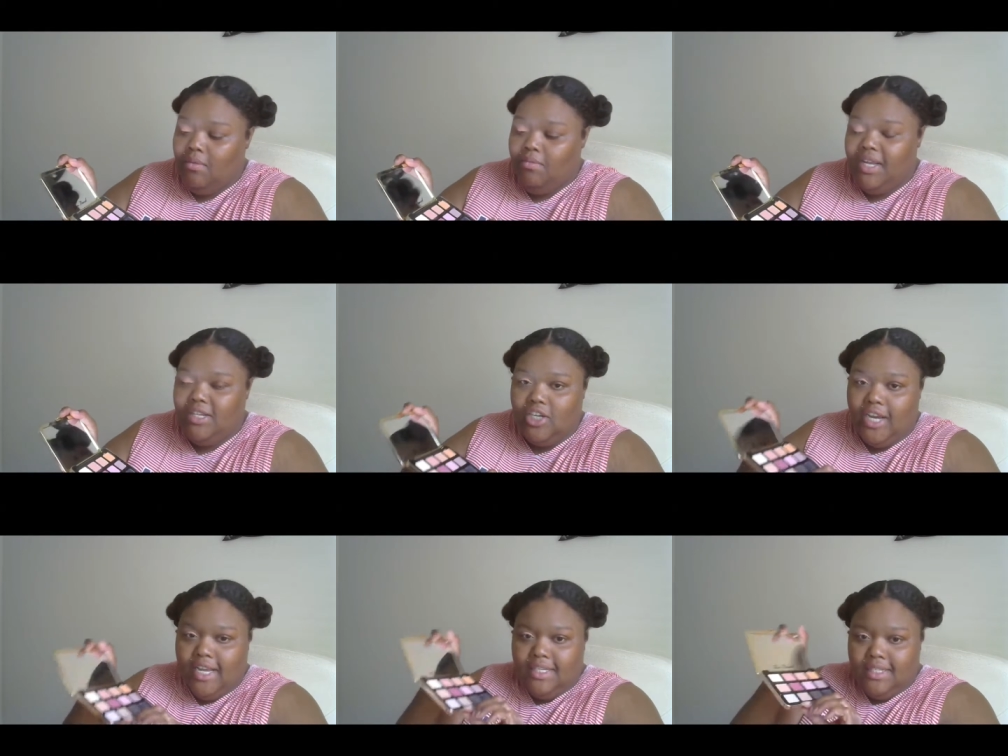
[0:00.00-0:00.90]
Peach
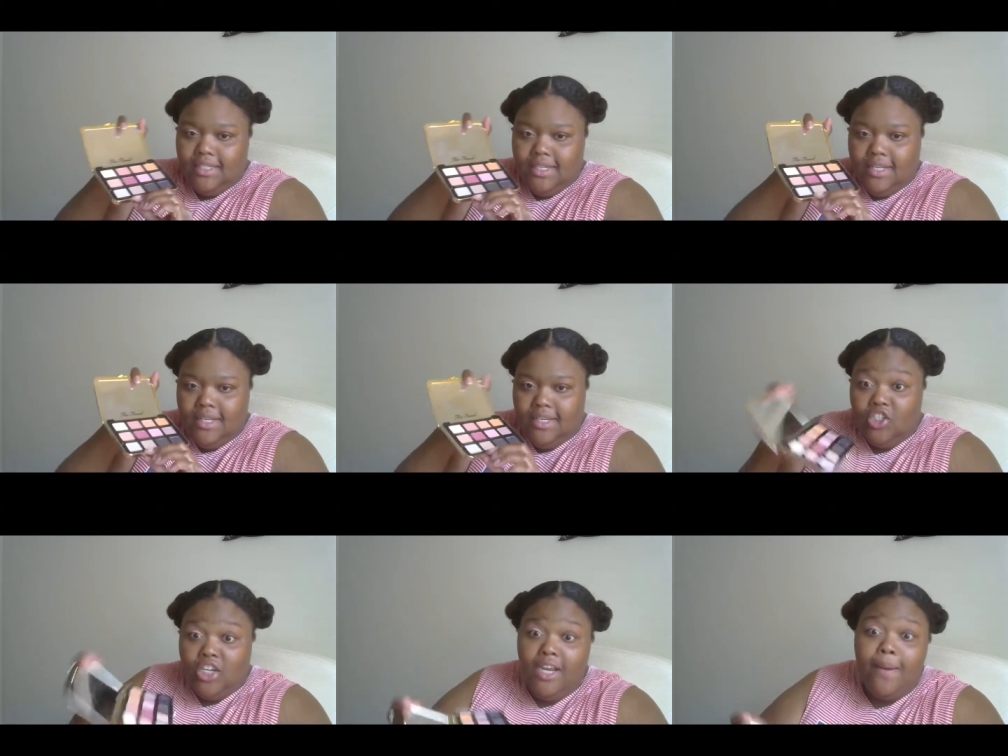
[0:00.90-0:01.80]
Ice
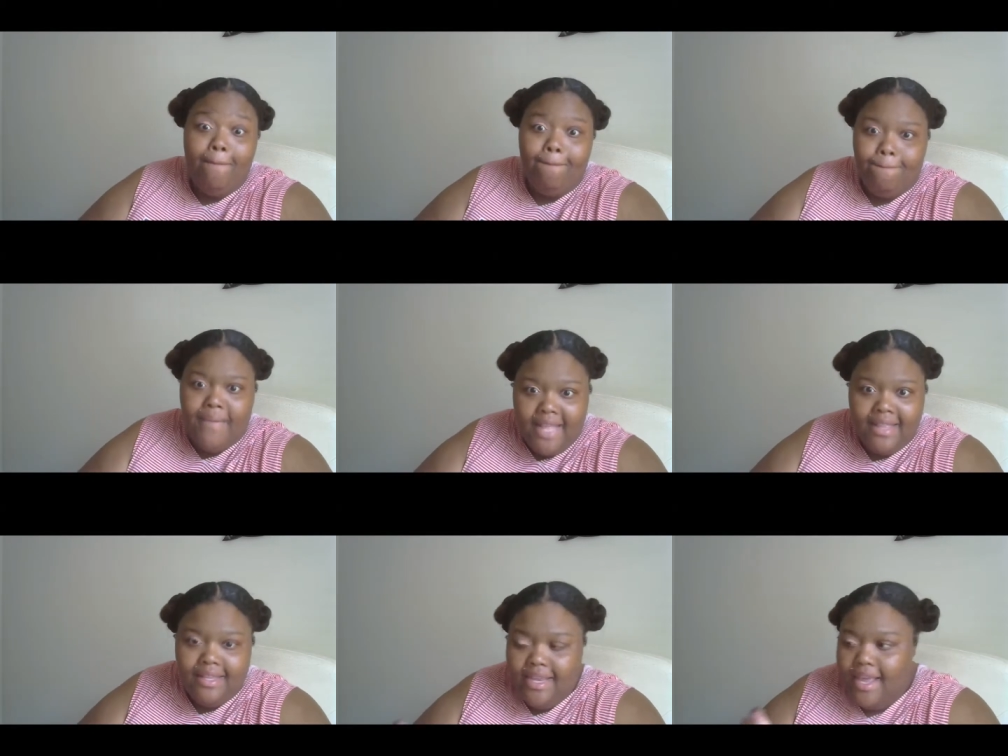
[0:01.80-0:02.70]
shade
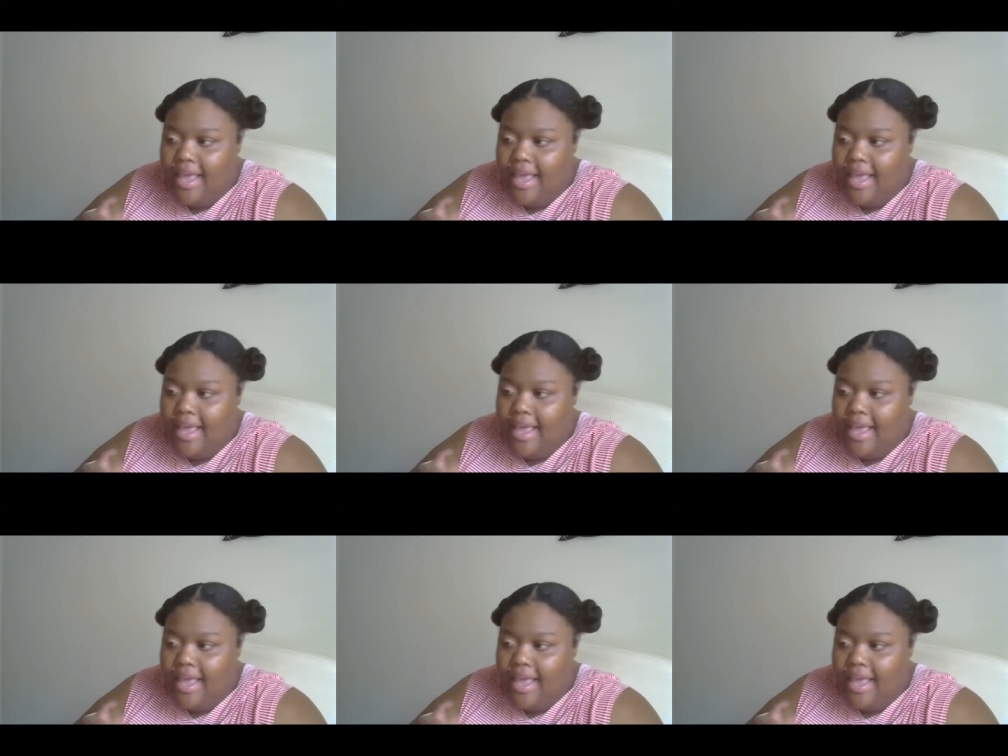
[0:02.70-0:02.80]
badly,